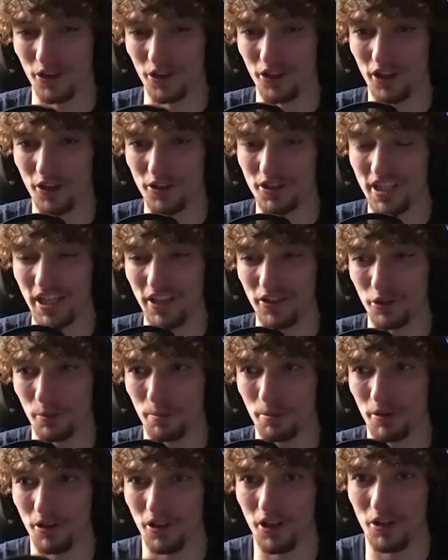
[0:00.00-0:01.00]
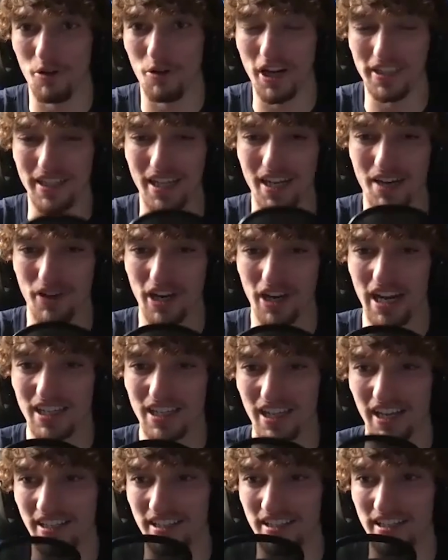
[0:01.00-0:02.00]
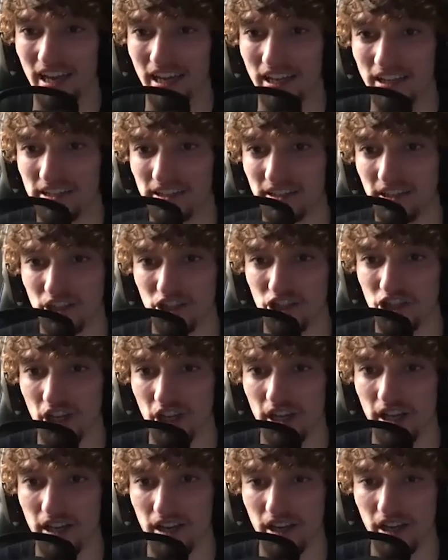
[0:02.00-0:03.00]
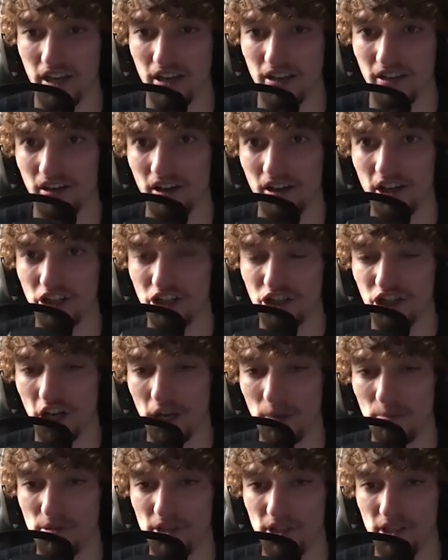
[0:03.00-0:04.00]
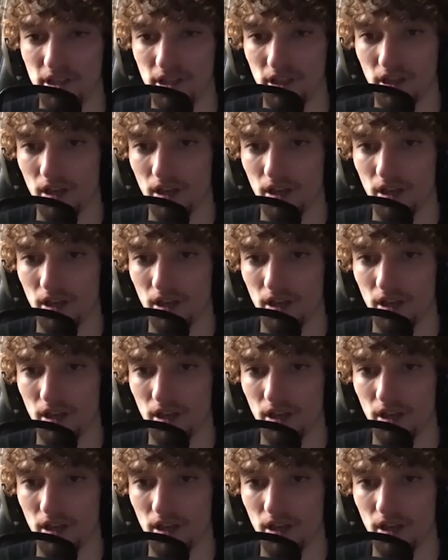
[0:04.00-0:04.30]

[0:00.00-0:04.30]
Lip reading: Their teeth are pearly white. They never got dents and shit and chips.